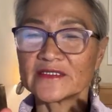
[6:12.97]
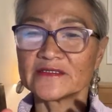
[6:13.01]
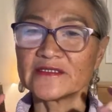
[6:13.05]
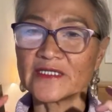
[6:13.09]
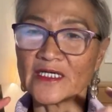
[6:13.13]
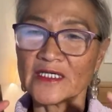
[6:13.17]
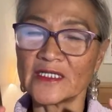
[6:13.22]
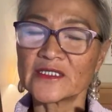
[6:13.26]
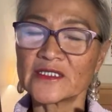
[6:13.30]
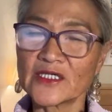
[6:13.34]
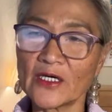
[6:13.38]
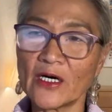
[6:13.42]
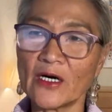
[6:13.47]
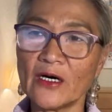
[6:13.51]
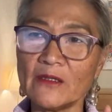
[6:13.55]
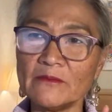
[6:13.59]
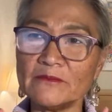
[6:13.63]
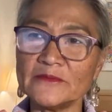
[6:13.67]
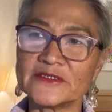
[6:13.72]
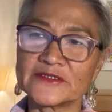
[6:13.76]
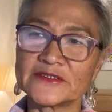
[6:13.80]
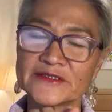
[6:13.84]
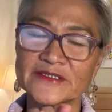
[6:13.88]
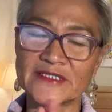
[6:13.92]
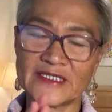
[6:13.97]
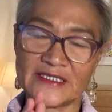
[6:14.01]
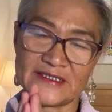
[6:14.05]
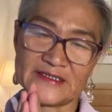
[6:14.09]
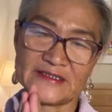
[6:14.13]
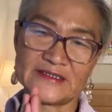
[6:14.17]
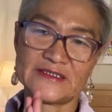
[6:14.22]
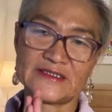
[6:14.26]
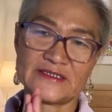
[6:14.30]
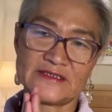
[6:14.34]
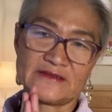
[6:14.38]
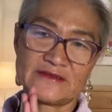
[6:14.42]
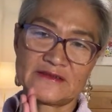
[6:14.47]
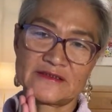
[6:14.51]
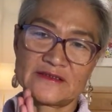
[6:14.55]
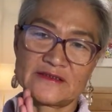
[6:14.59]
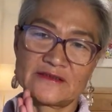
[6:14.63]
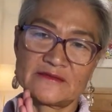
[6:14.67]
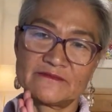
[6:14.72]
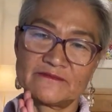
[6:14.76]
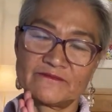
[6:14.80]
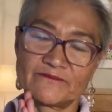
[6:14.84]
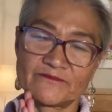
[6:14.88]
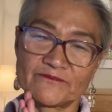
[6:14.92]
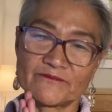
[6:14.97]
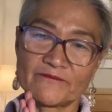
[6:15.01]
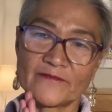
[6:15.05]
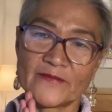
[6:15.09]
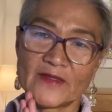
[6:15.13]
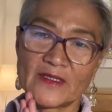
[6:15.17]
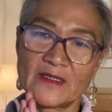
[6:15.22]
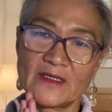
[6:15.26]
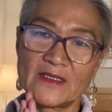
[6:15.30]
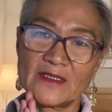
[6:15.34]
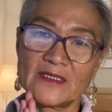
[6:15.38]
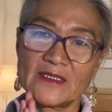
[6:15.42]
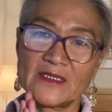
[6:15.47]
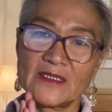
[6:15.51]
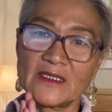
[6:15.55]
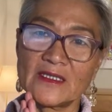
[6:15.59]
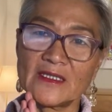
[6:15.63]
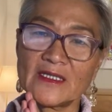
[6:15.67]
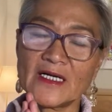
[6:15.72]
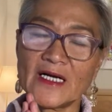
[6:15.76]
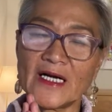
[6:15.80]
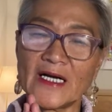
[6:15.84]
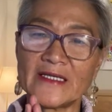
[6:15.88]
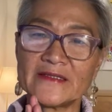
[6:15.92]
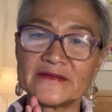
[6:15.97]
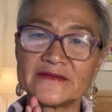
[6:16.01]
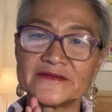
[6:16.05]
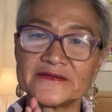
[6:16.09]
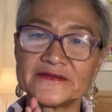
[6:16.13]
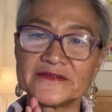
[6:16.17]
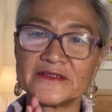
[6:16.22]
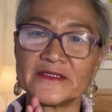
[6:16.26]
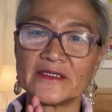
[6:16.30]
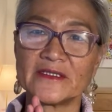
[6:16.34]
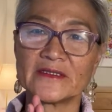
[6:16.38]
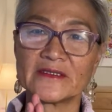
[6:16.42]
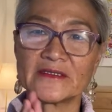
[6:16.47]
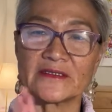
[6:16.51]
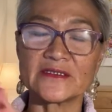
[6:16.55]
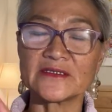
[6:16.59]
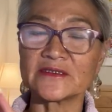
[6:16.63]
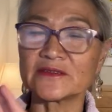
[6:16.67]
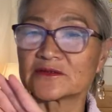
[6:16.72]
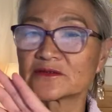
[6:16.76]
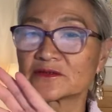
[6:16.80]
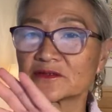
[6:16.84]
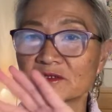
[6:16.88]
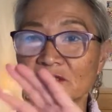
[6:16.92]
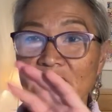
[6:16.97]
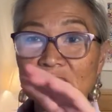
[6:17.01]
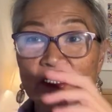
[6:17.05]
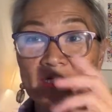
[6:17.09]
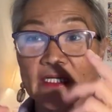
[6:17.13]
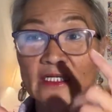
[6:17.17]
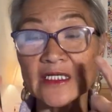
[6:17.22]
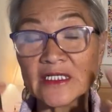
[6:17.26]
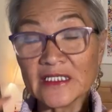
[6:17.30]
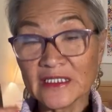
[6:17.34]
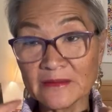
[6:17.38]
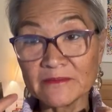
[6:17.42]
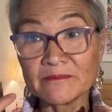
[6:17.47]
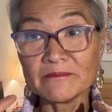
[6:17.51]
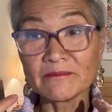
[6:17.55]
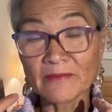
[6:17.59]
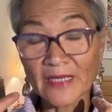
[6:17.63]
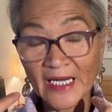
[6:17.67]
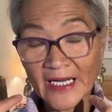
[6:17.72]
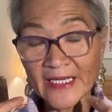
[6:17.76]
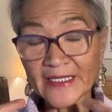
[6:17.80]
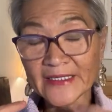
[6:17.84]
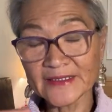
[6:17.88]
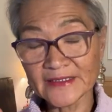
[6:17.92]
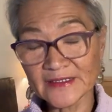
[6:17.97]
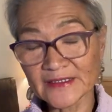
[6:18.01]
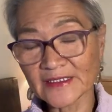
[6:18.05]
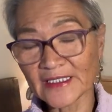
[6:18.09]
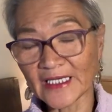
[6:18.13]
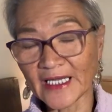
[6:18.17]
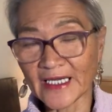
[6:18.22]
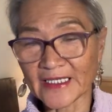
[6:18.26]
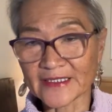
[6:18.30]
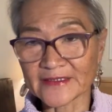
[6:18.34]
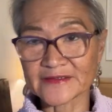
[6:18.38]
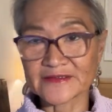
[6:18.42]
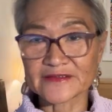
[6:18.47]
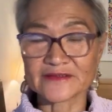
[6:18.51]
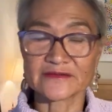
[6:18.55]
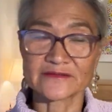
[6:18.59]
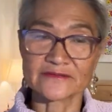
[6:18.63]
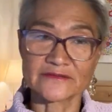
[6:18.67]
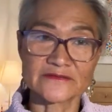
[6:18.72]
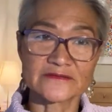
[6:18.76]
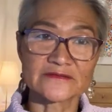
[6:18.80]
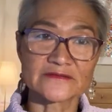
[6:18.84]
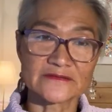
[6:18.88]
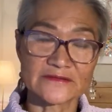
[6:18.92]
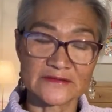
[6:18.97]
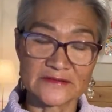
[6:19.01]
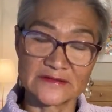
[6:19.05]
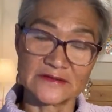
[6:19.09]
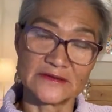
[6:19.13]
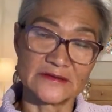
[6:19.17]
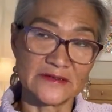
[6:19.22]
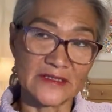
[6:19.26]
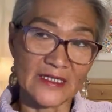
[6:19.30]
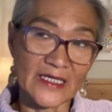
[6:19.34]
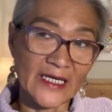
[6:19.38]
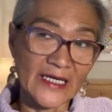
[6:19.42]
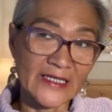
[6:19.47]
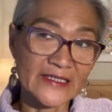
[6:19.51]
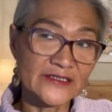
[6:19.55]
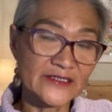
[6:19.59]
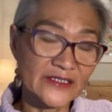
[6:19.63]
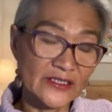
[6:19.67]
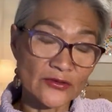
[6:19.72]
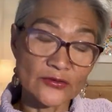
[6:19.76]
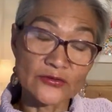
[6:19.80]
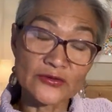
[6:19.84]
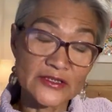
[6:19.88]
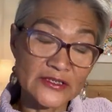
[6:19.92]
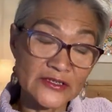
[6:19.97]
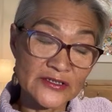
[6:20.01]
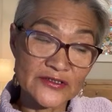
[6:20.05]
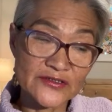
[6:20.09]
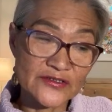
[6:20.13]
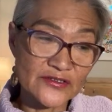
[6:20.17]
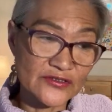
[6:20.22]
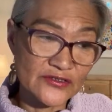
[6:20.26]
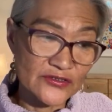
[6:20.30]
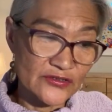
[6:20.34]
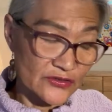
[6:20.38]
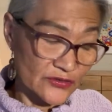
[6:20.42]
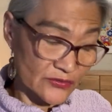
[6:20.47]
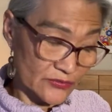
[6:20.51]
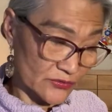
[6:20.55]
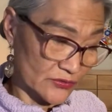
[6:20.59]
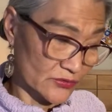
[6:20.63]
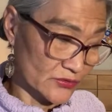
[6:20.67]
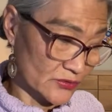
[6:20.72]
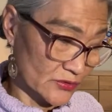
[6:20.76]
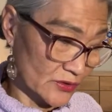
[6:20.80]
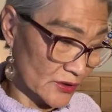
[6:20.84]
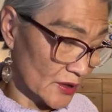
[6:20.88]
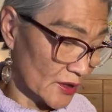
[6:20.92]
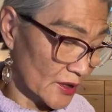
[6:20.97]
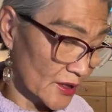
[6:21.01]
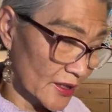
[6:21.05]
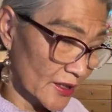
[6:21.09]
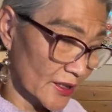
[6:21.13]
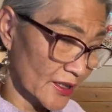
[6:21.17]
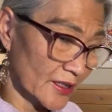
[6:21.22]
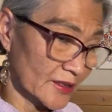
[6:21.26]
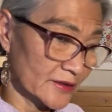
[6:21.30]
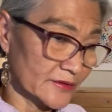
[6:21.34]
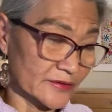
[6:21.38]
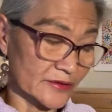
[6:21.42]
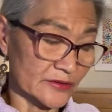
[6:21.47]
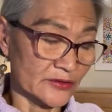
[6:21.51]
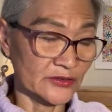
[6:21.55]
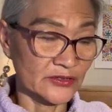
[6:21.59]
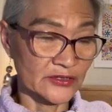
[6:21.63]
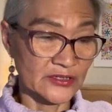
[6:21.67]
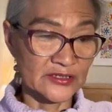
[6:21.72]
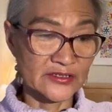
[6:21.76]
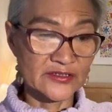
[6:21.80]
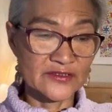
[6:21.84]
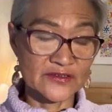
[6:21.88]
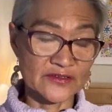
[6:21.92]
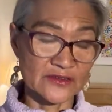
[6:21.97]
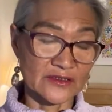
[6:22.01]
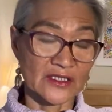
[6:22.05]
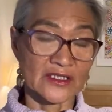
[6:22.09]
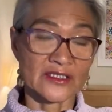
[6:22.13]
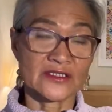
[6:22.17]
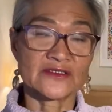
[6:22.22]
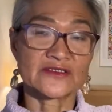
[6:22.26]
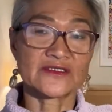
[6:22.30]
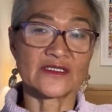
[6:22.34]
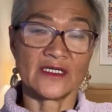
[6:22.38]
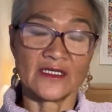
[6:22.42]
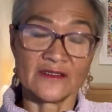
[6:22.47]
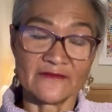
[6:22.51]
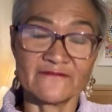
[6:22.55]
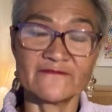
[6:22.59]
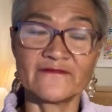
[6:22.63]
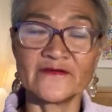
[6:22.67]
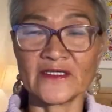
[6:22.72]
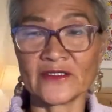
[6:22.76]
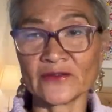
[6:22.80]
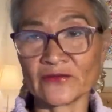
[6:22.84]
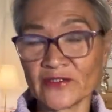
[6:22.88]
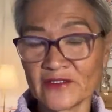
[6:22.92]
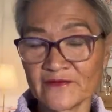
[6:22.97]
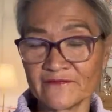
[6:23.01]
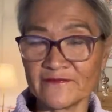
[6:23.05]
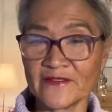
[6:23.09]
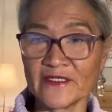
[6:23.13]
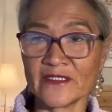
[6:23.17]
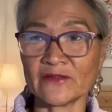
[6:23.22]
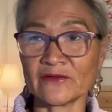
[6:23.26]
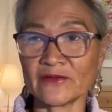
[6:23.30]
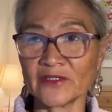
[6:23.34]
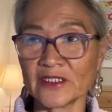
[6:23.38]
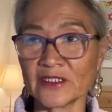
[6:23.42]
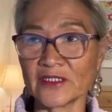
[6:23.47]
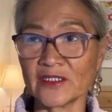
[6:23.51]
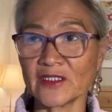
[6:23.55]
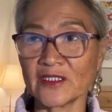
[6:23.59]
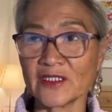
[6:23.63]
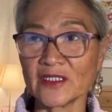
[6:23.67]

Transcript: accommodate it. And in my class, I know this is a very, very